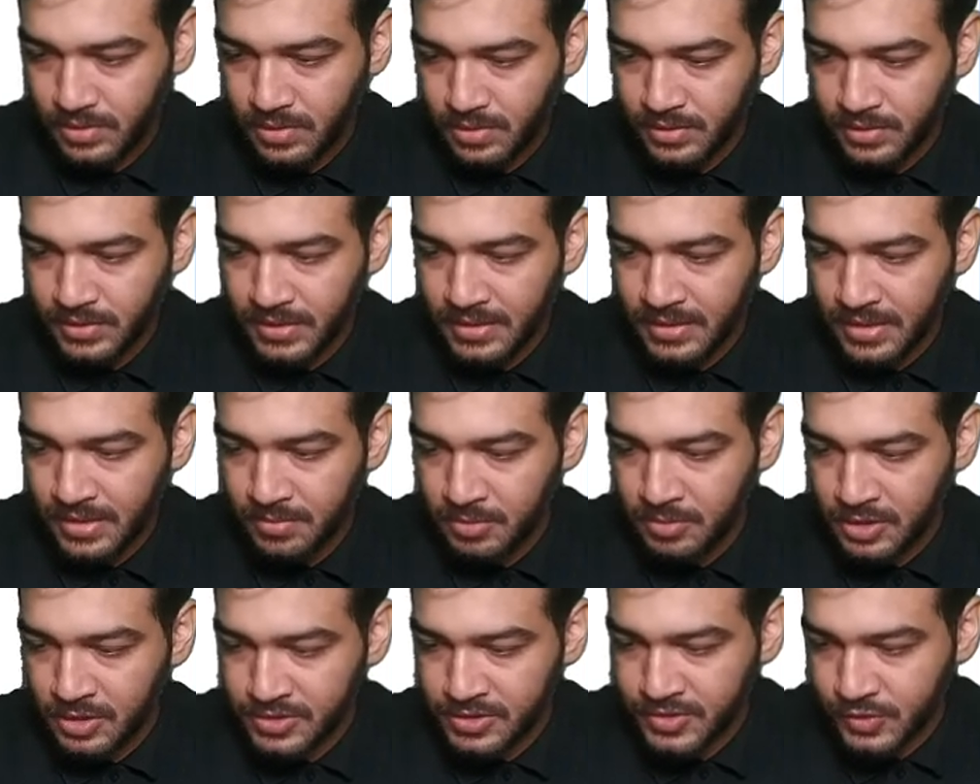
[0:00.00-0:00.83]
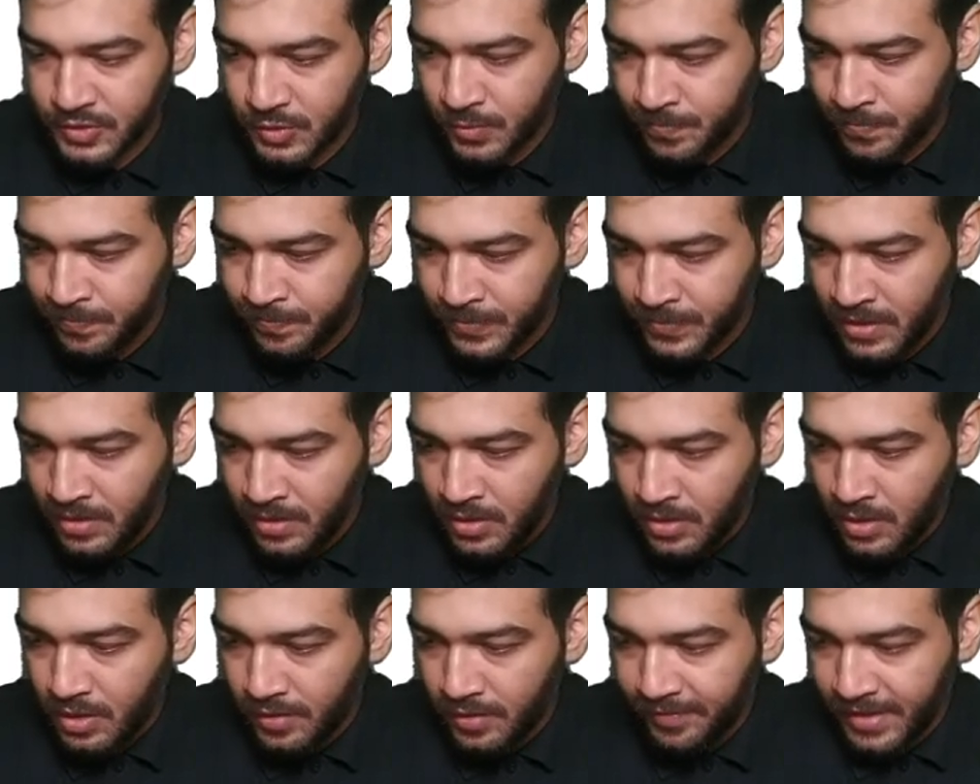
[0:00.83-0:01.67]
Neelam also.
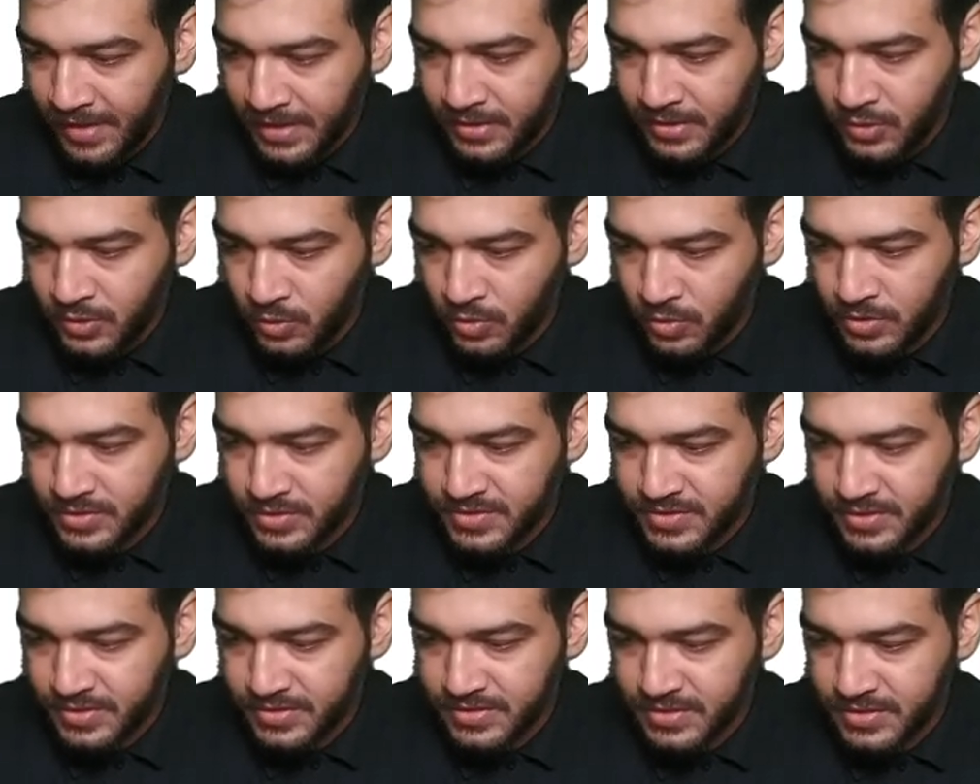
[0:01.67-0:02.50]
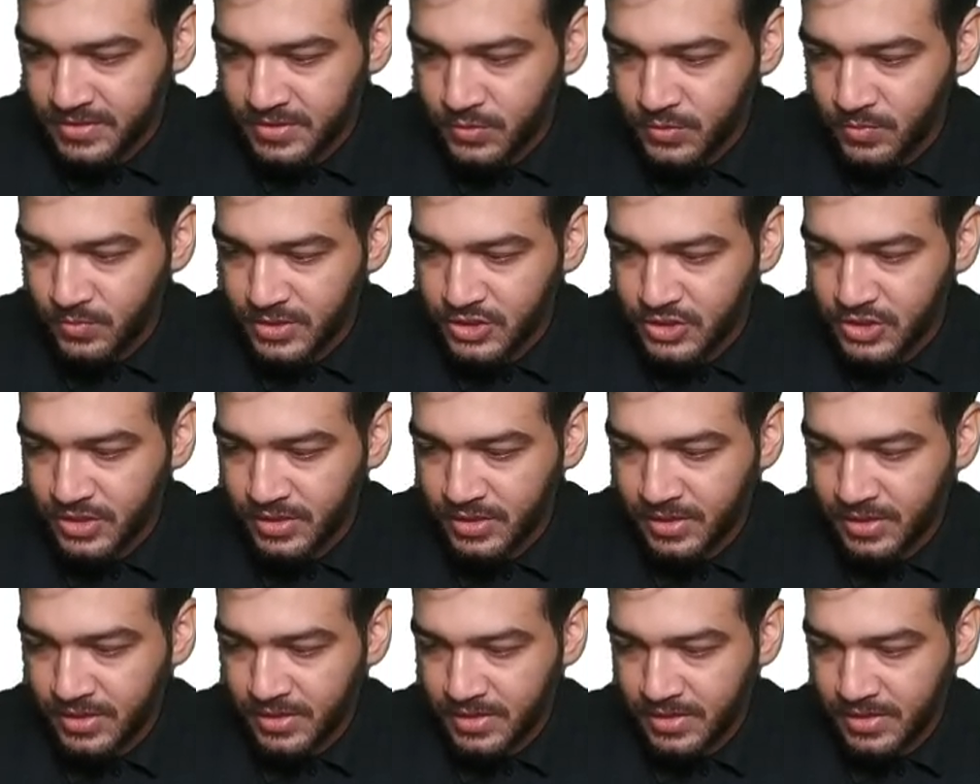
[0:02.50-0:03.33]
On that note, sir, since which
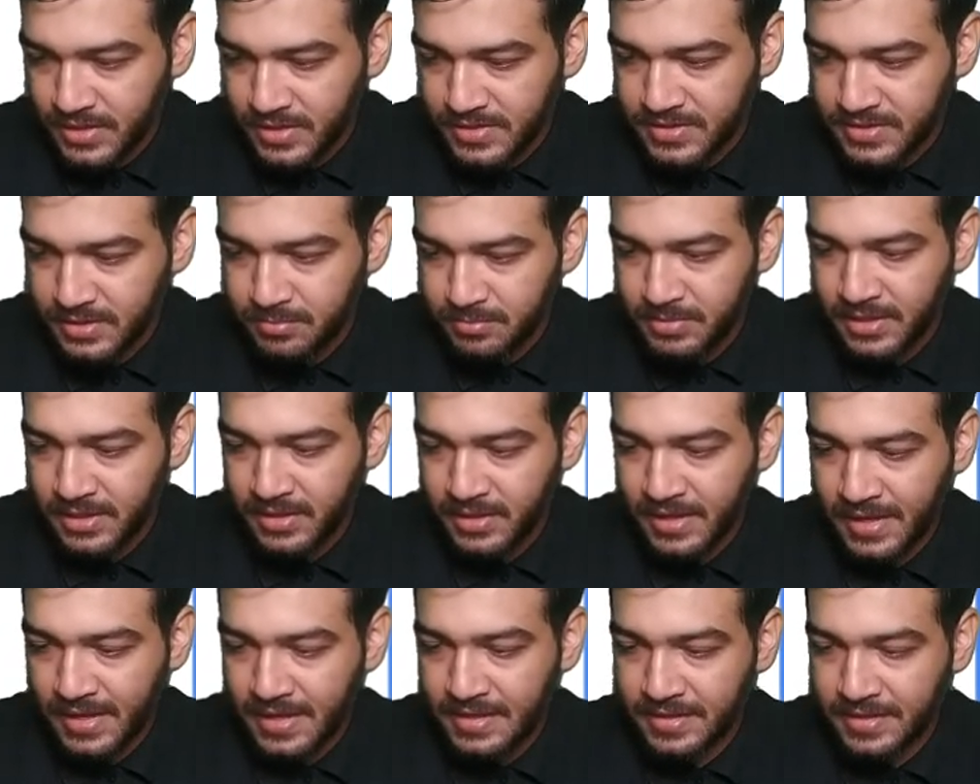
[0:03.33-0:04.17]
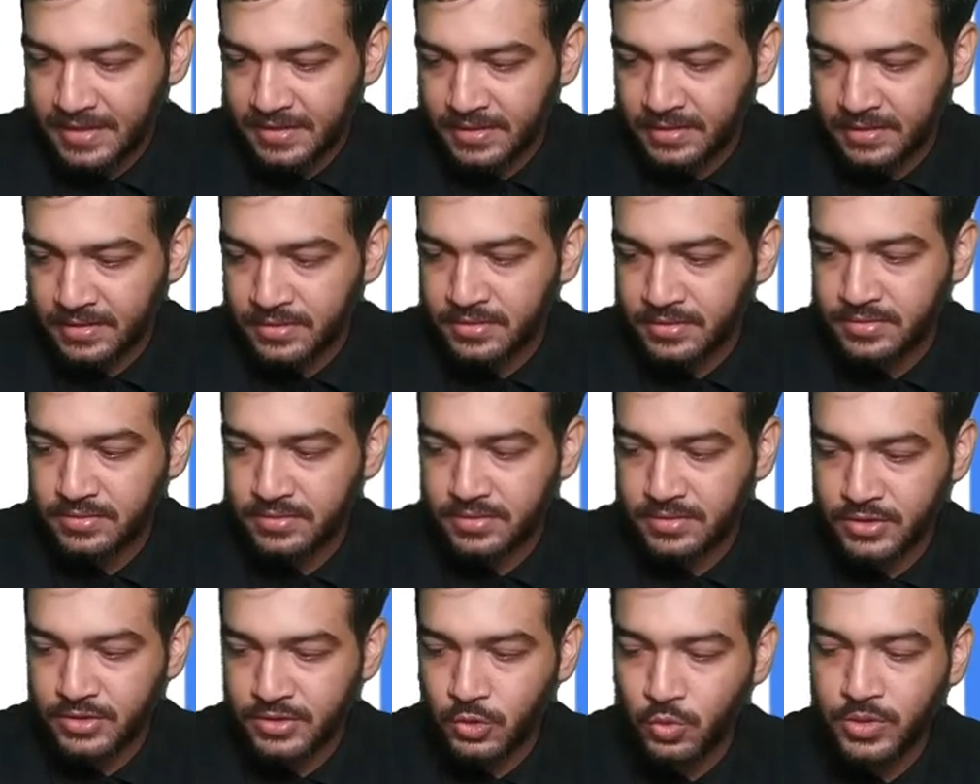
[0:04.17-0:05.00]
year is it being held in the
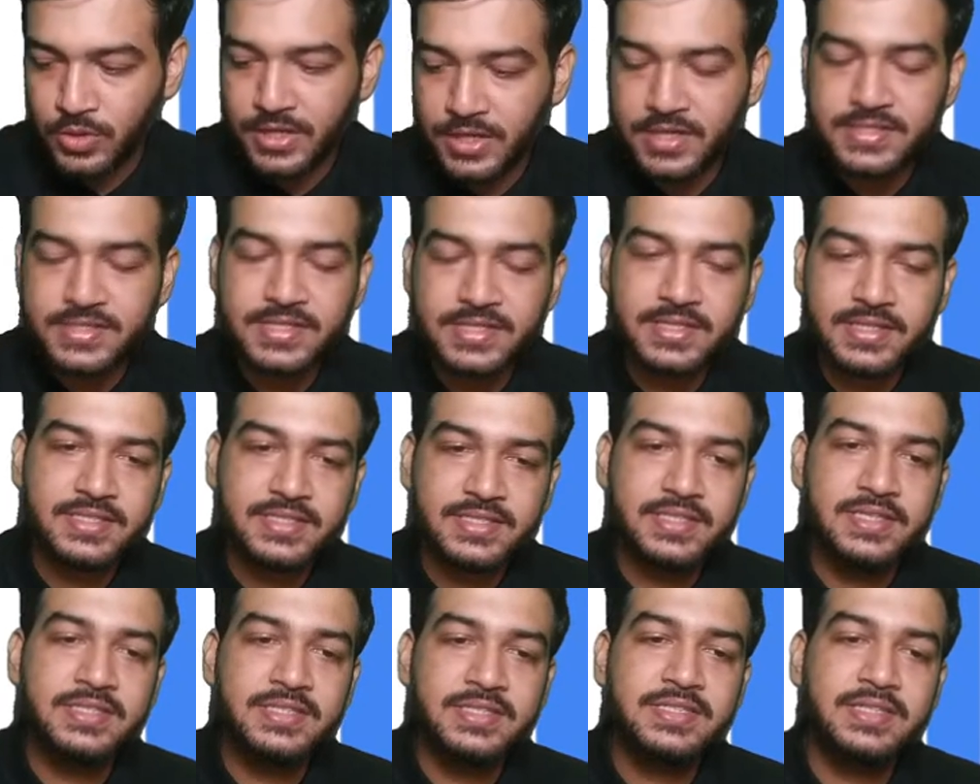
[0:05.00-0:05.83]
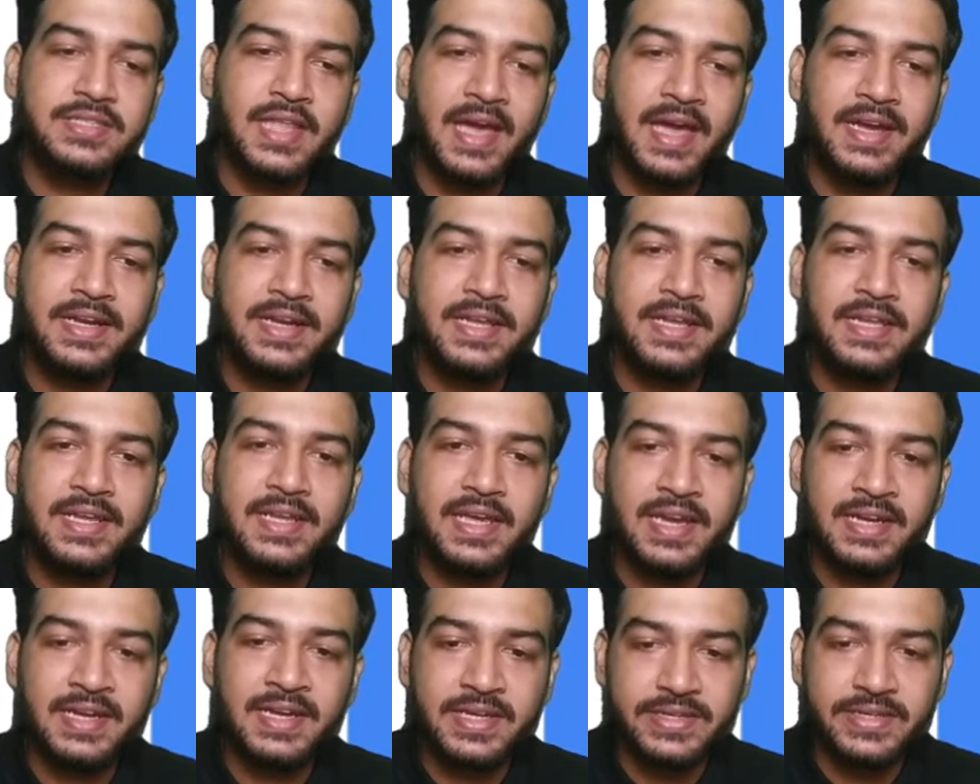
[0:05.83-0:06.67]
2 years? It's since
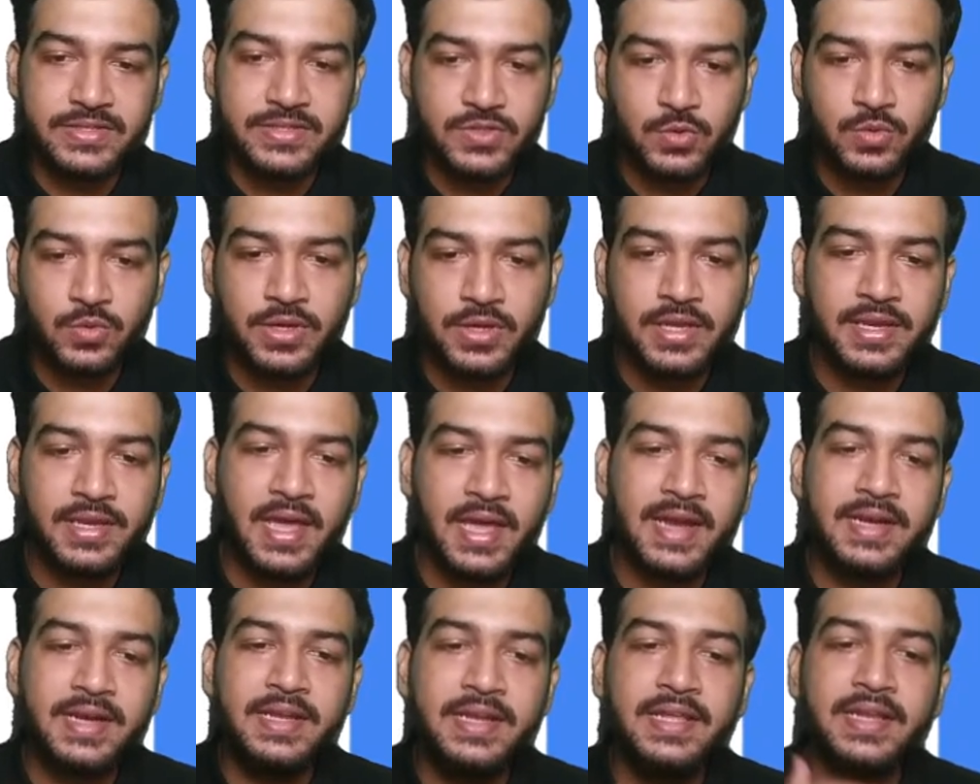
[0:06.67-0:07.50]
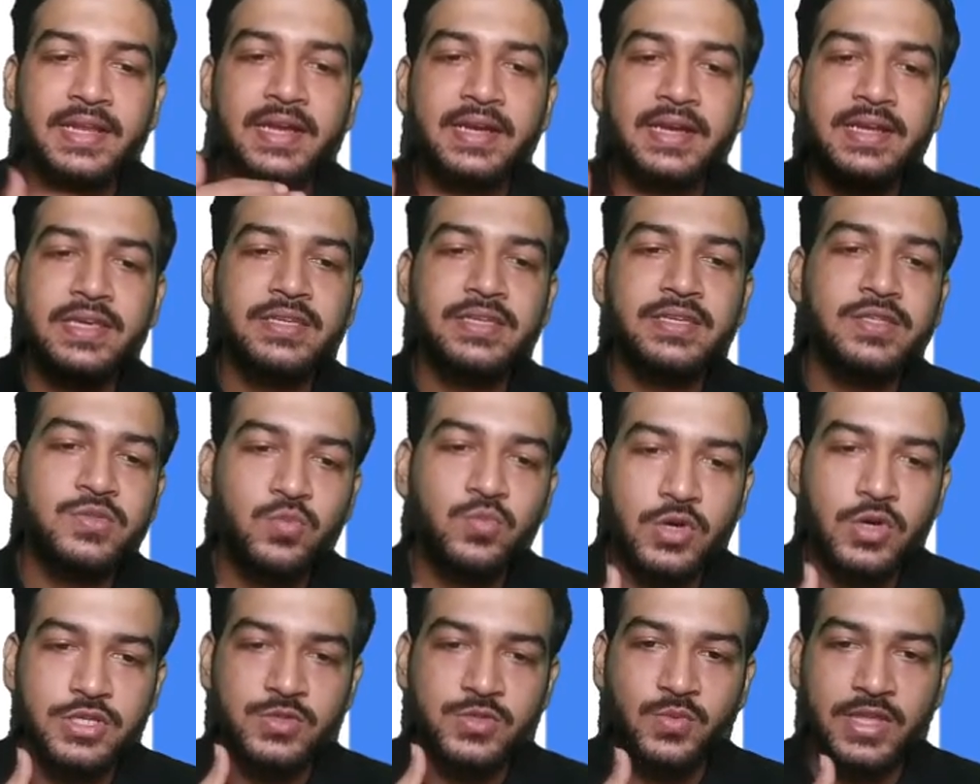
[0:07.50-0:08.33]
1980s. Okay, 1980s
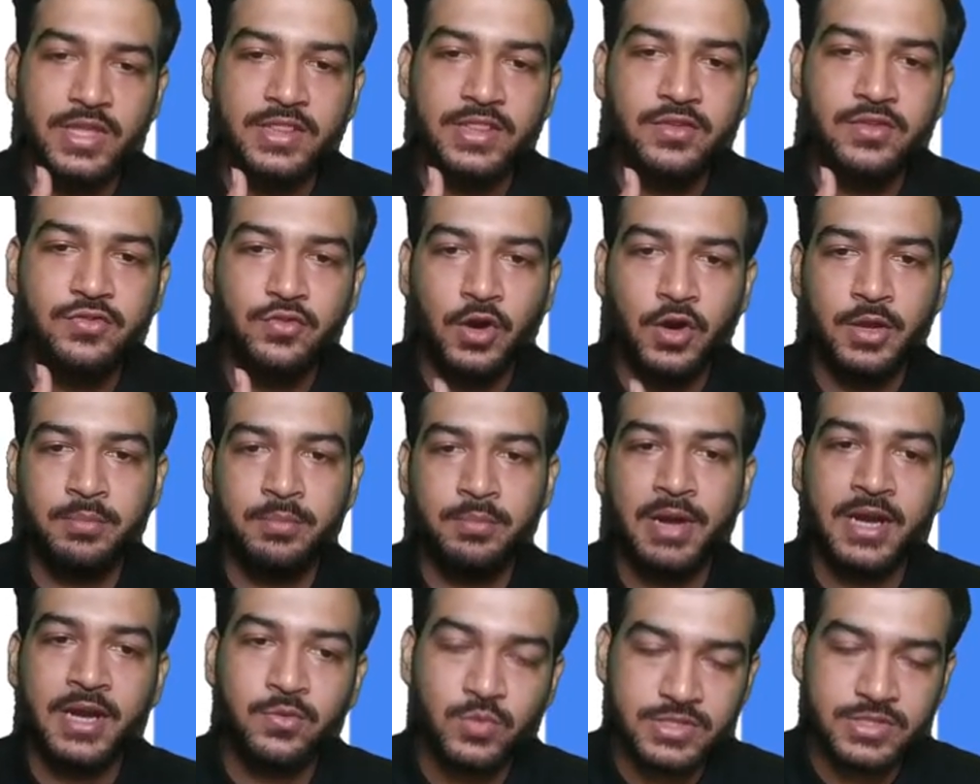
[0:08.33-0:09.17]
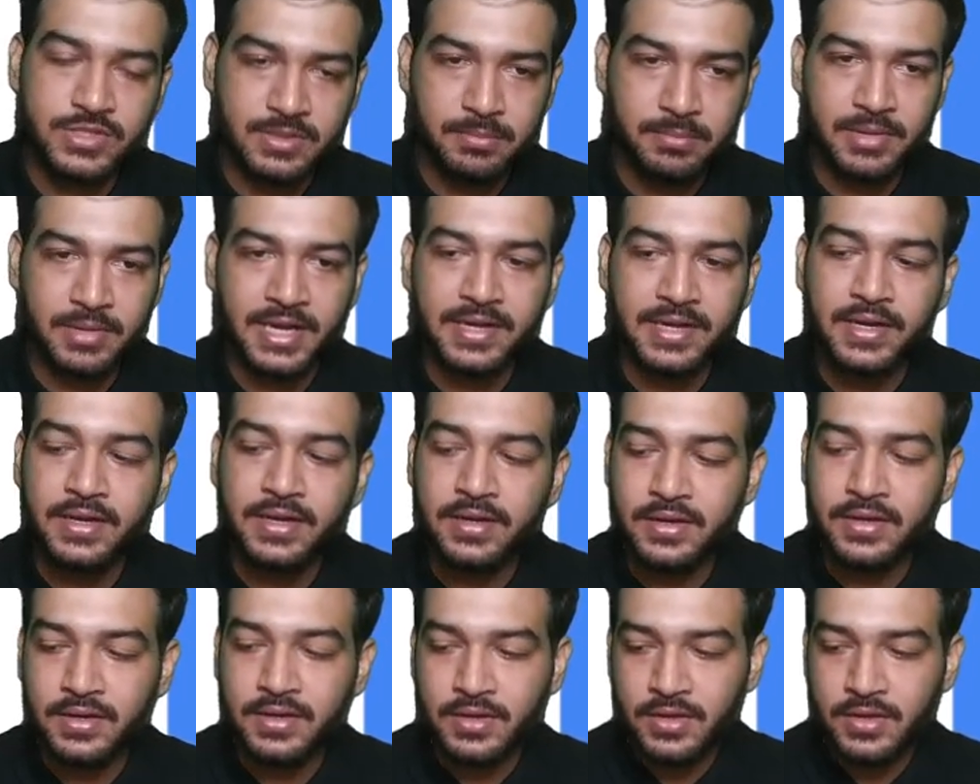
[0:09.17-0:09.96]
was when the format was amended.